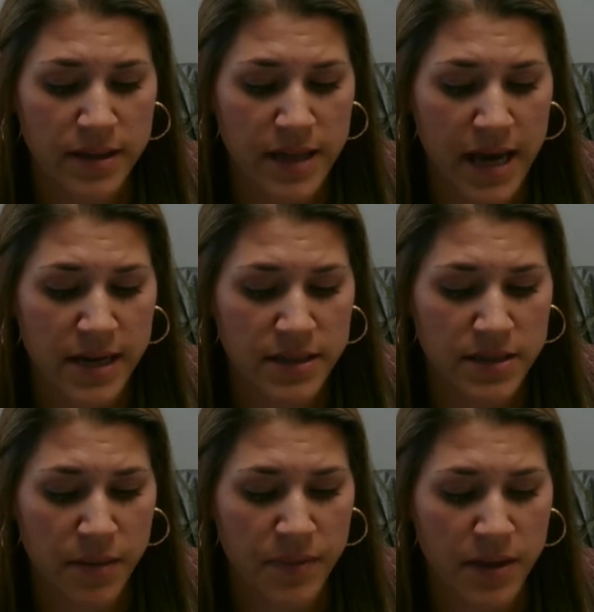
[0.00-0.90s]
that is
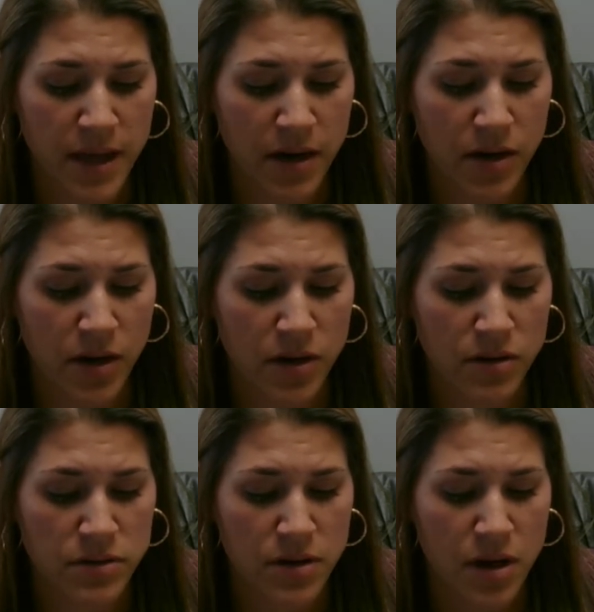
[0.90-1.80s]
something that
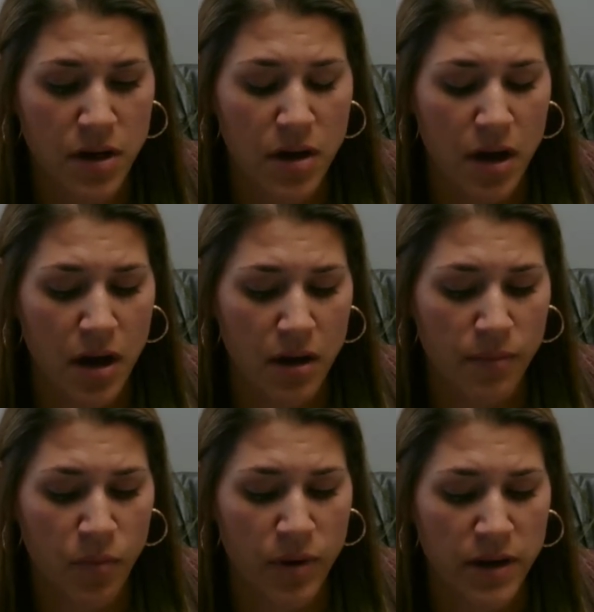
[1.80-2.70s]
occurs
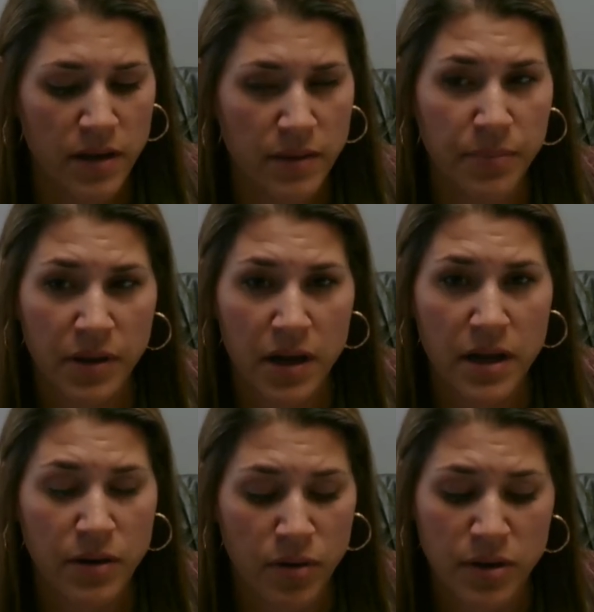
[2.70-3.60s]
when the
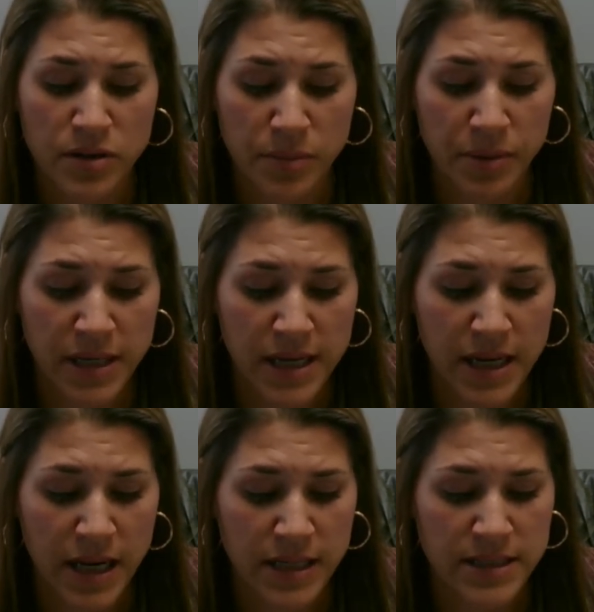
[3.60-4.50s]
blood or there's a
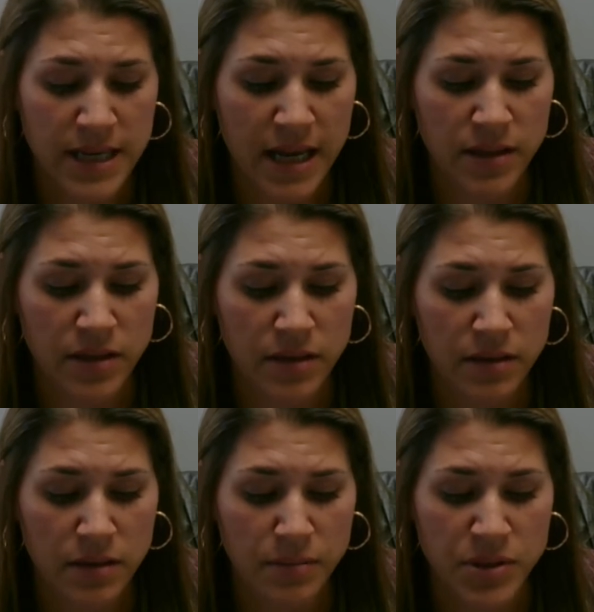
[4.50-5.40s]
bleeding inside the
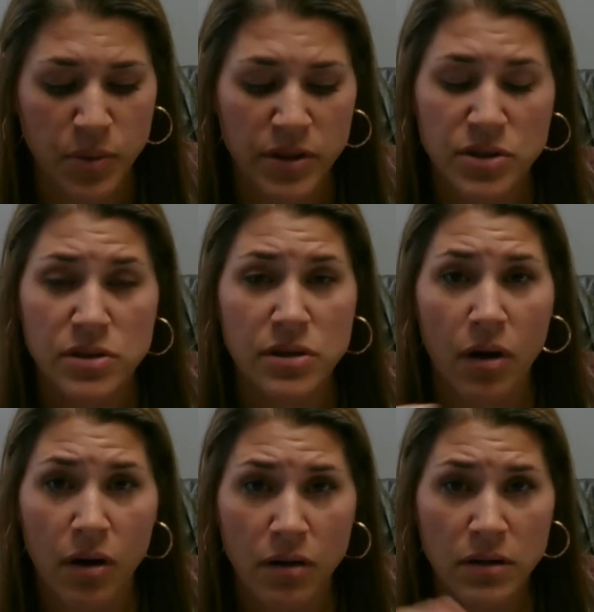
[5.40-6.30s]
between the
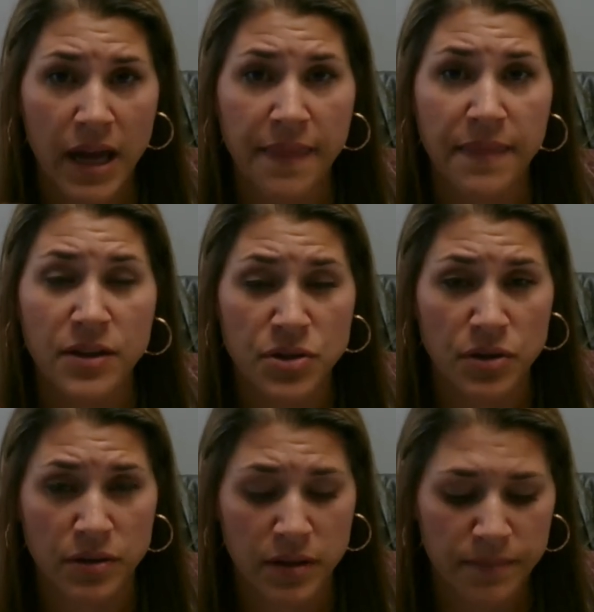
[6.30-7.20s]
skull and the
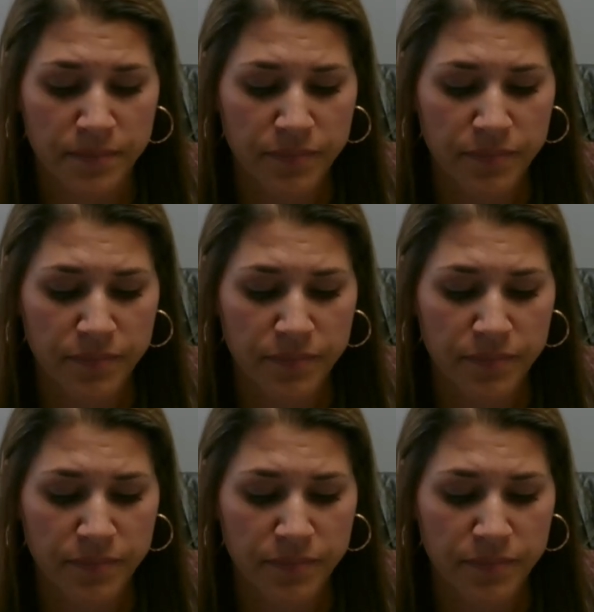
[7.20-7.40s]
dura.